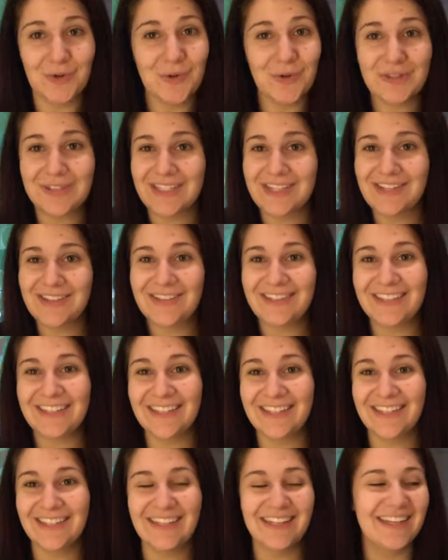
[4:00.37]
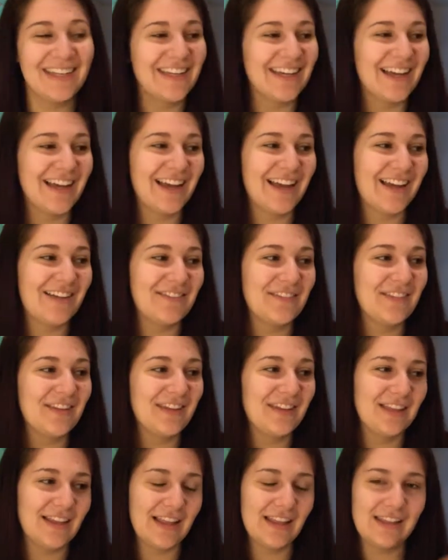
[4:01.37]
cool toned. And
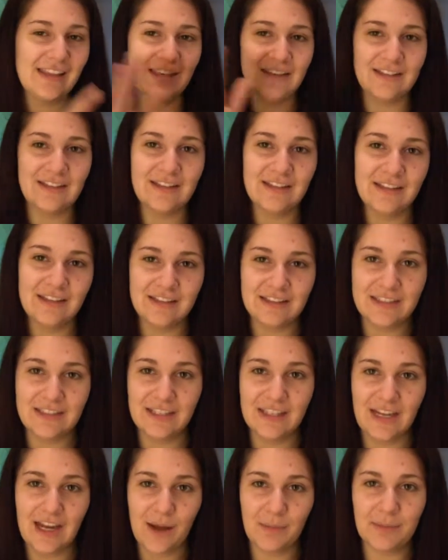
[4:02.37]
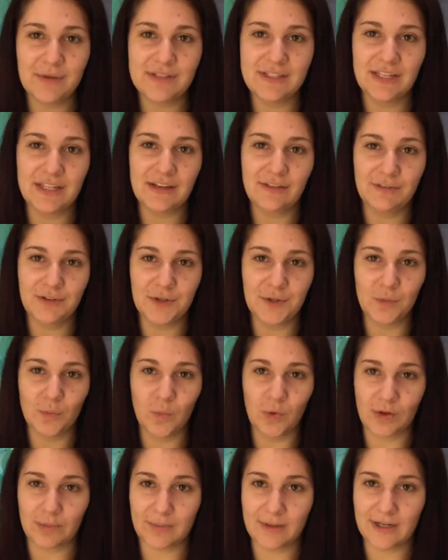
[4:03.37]
then to the opposite, if you're
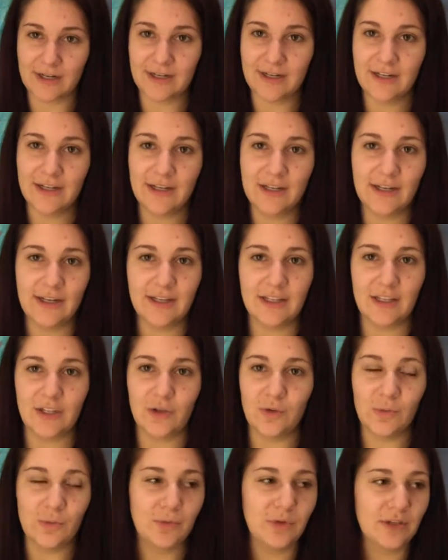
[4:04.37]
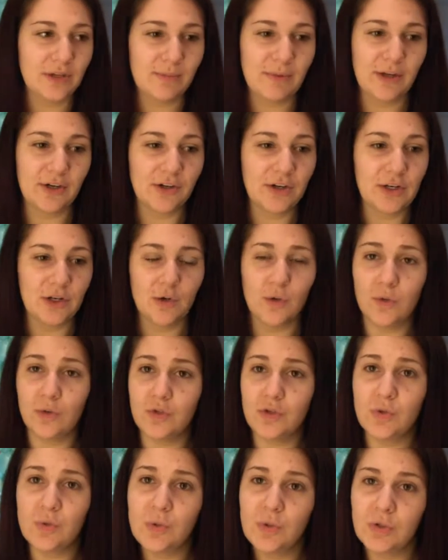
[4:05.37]
warmer, you look better in
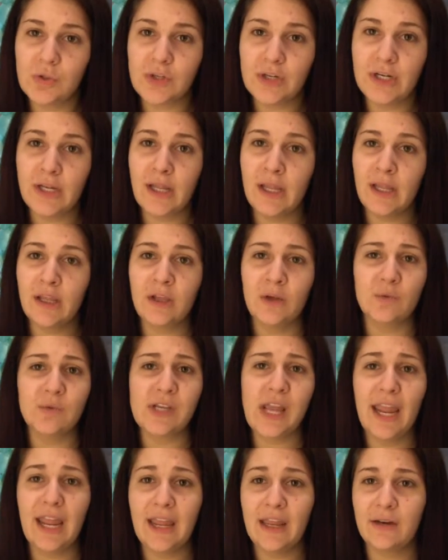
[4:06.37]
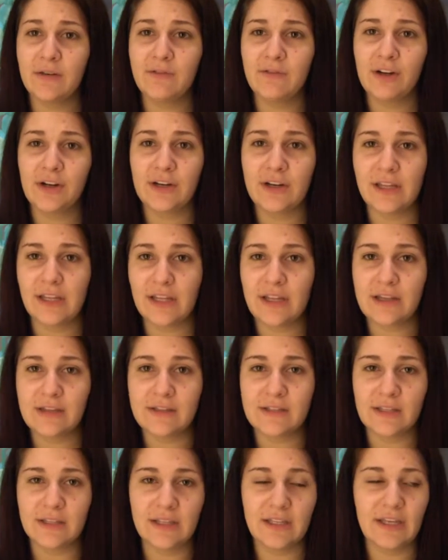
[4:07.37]
gold jewelry, you tan very
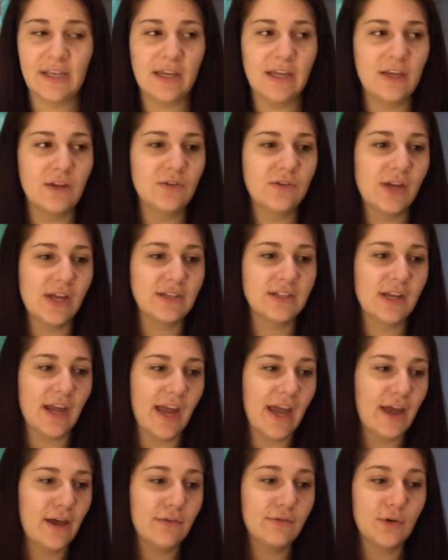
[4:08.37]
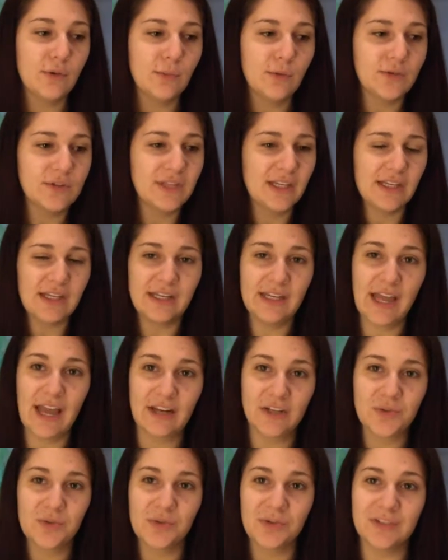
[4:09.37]
easily, you tend to have almost like a
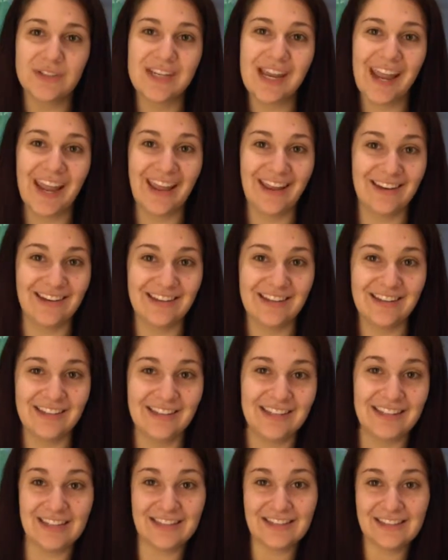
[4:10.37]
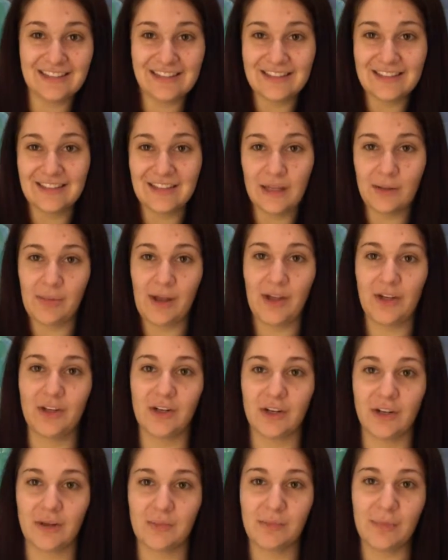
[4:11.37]
natural tanness about
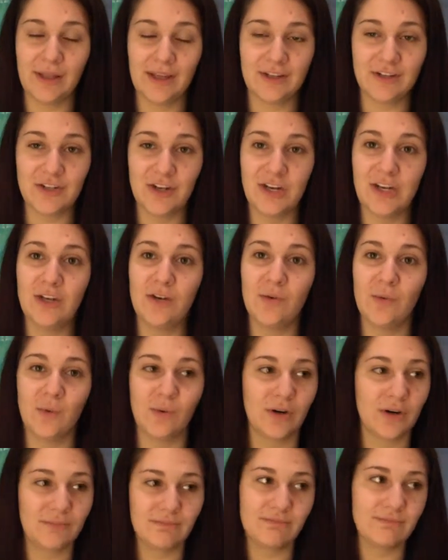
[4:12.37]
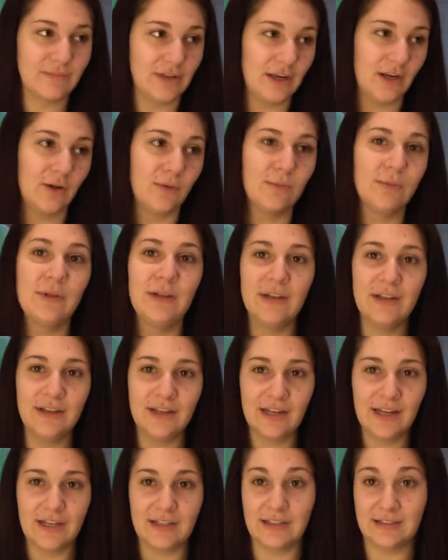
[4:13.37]
your complexion, or, you know,
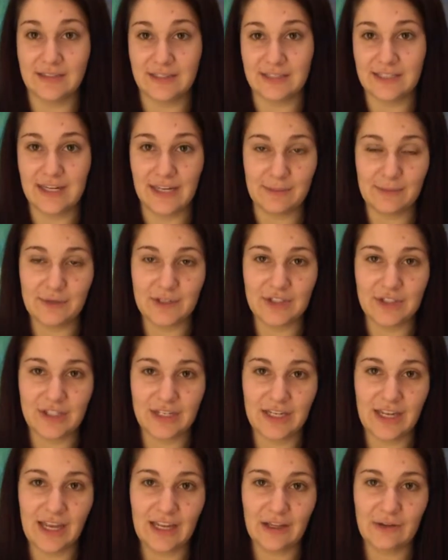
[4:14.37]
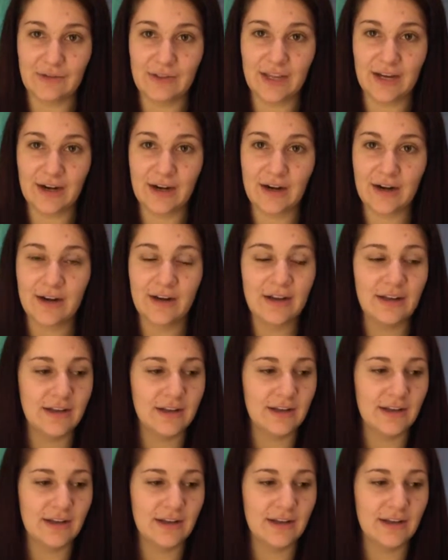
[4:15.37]
it doesn't take much to get you there.